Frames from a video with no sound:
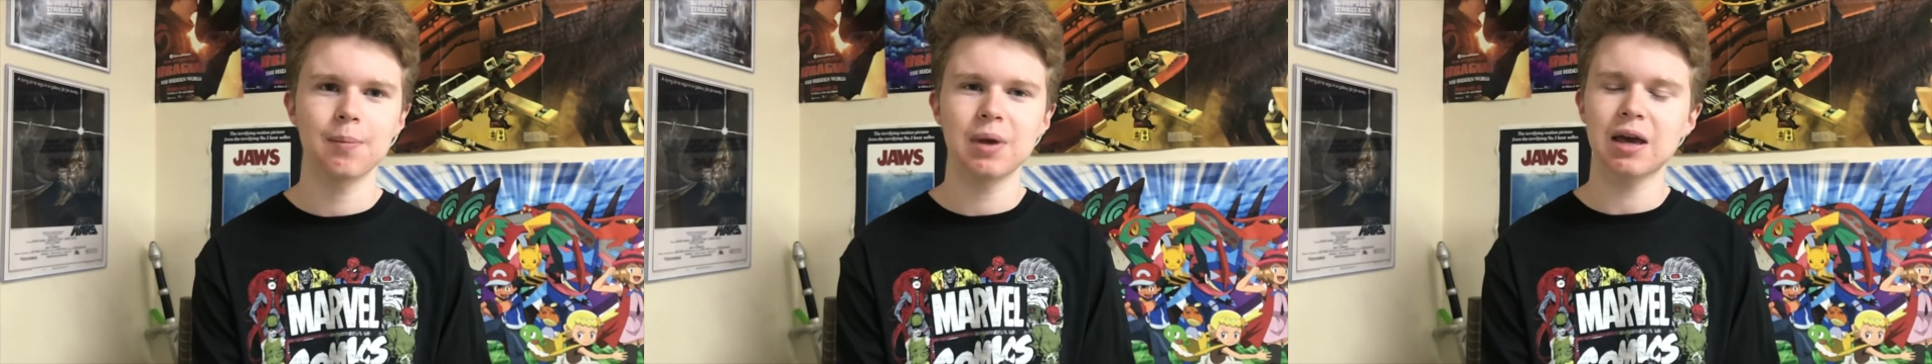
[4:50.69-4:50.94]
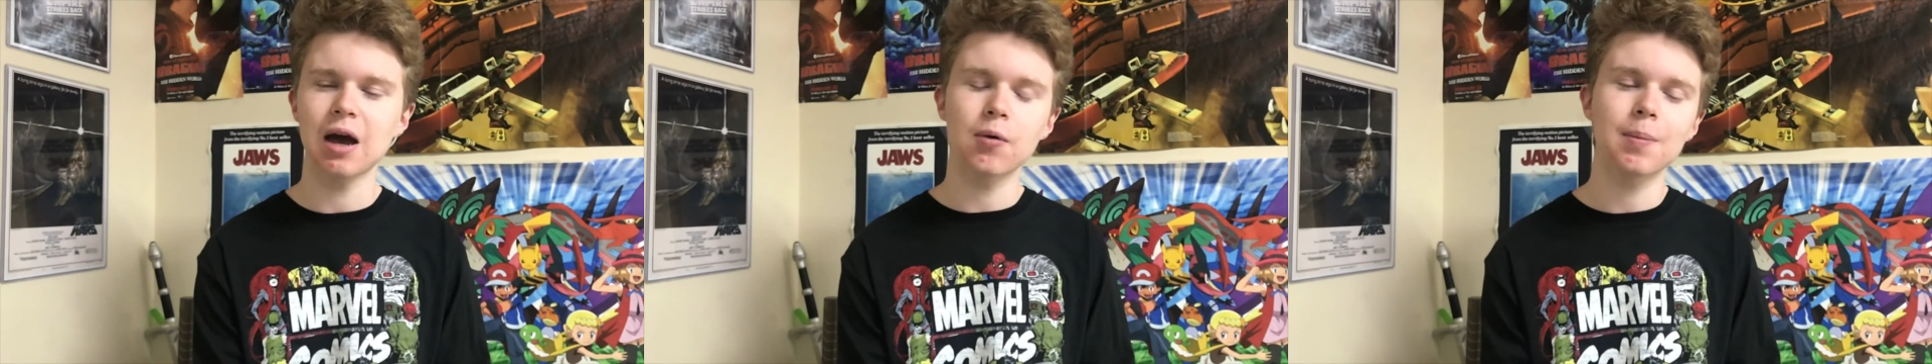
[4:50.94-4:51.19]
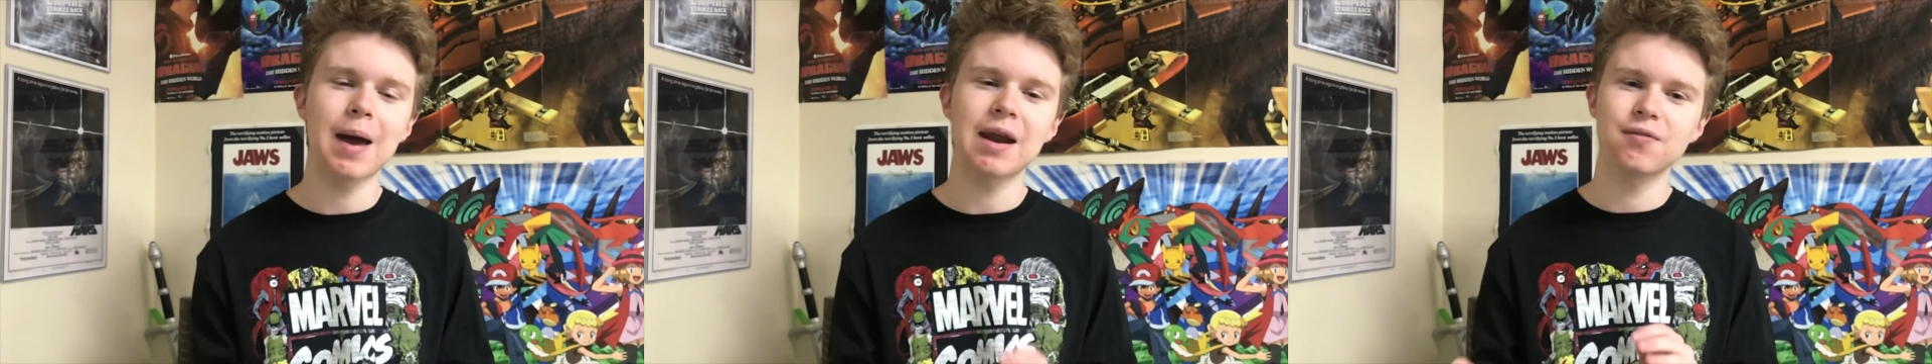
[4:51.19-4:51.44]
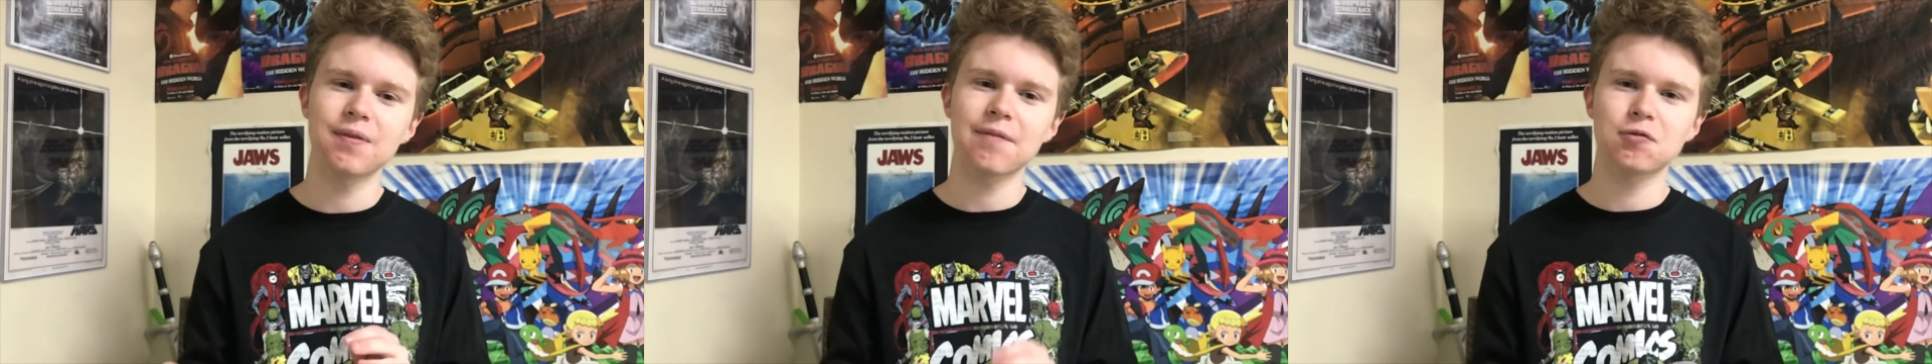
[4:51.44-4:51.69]
It got
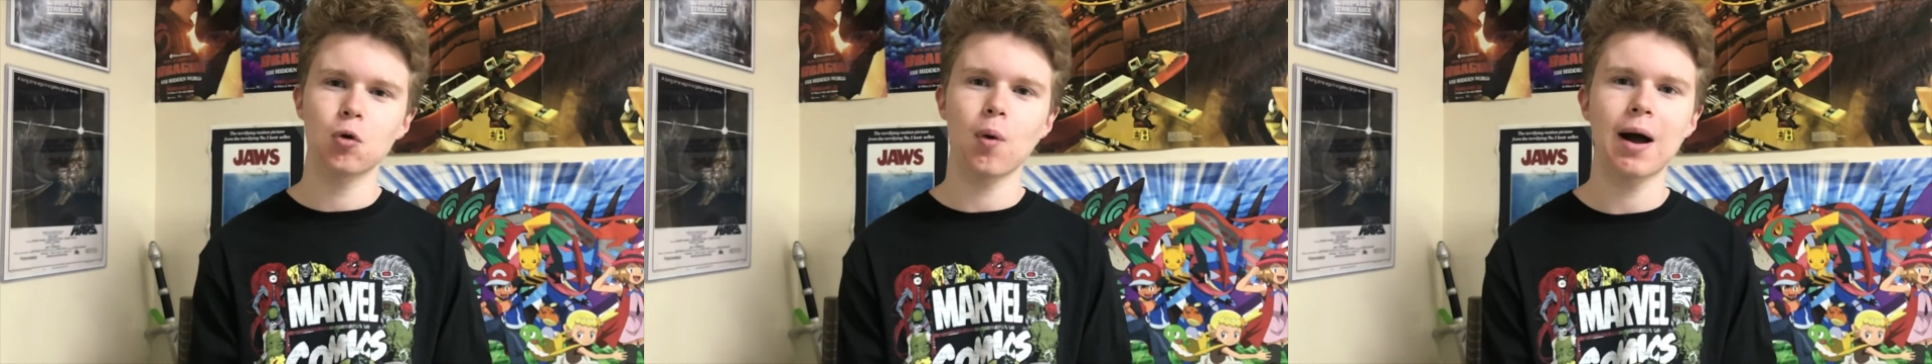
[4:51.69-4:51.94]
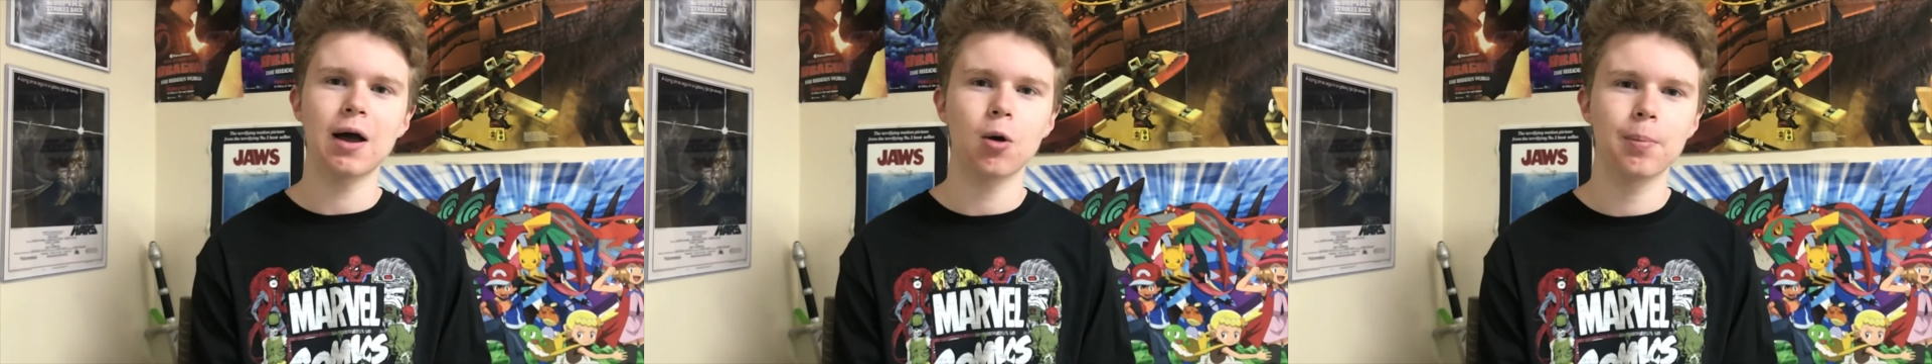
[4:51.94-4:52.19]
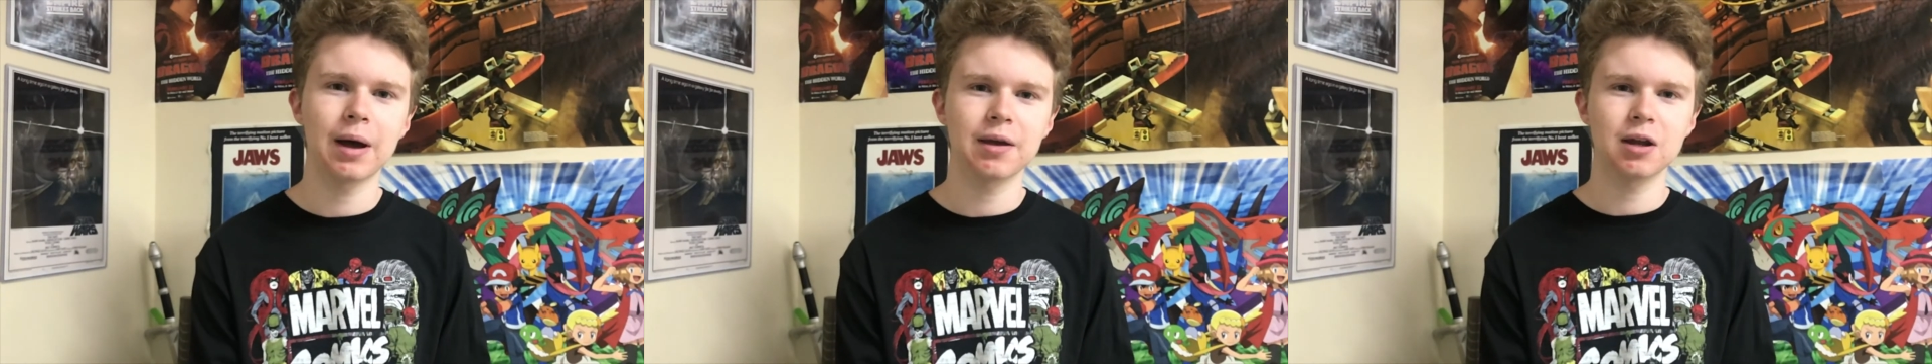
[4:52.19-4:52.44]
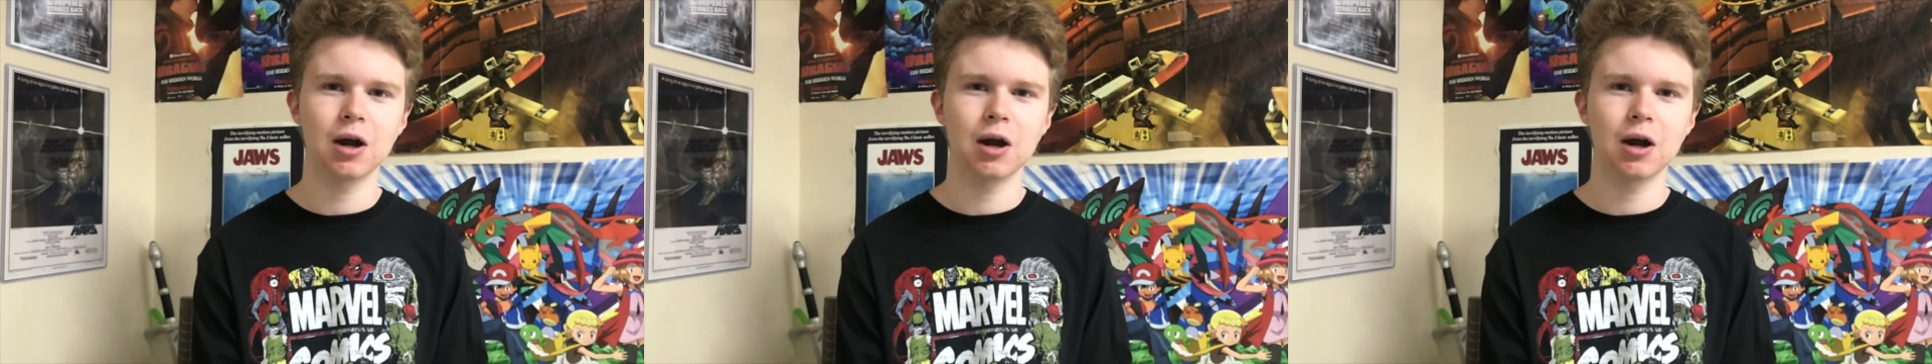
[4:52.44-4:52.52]
repetitive after a while, but,